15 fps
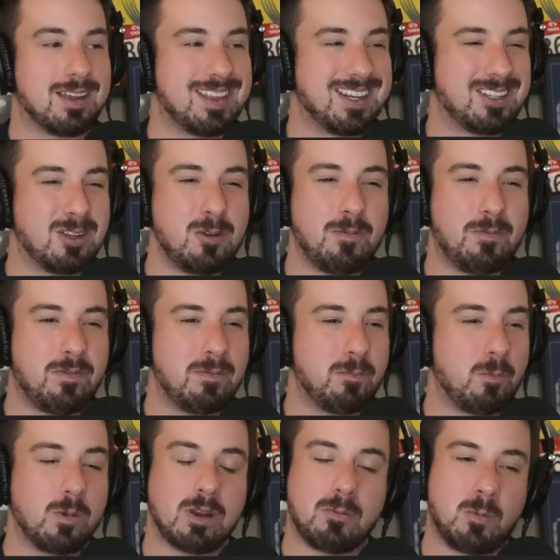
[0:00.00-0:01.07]
I think
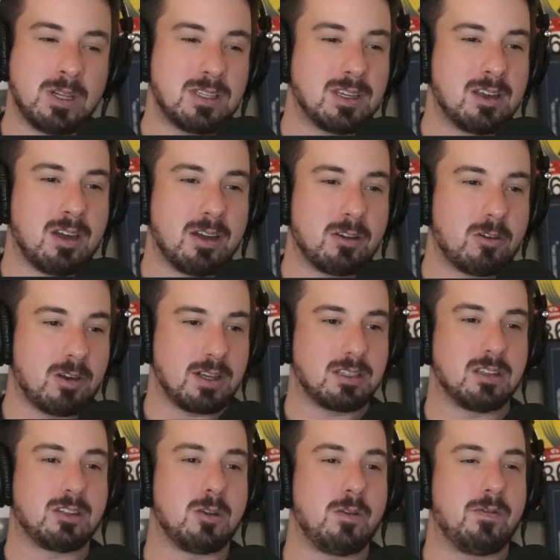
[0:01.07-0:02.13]
once it got across
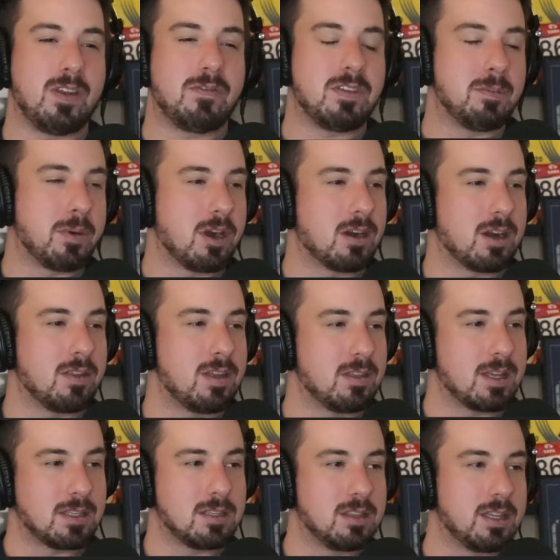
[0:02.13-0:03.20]
the 250 mark, I think
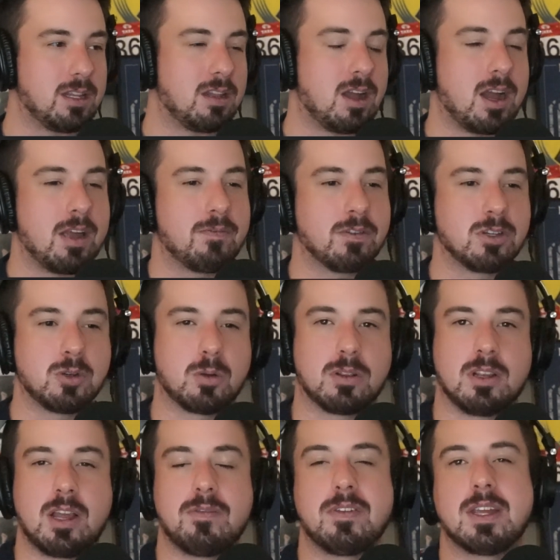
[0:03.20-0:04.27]
that's a little high for
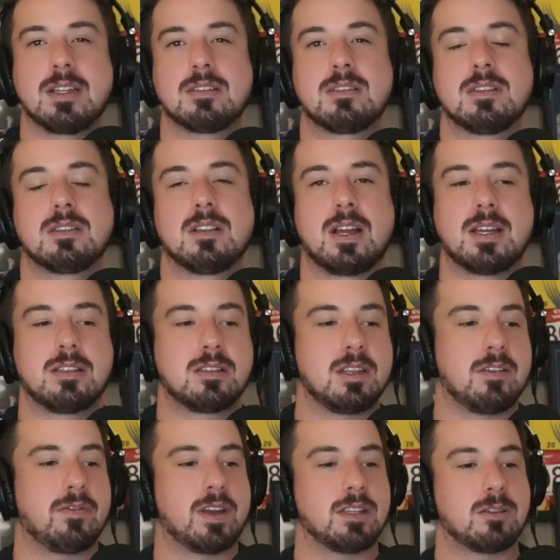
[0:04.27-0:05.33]
Jordan Love against this Lions
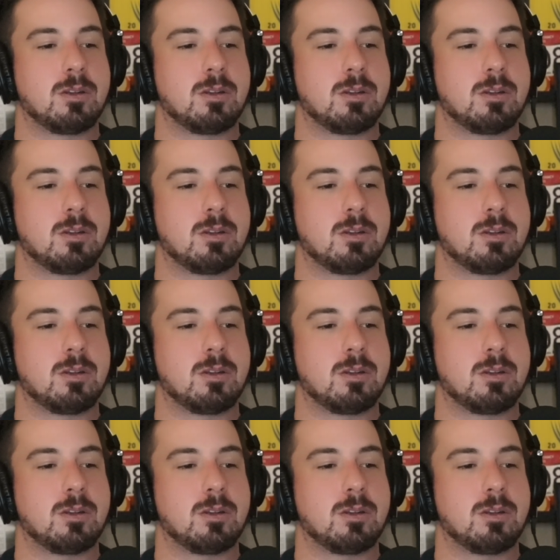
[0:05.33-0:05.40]
defense.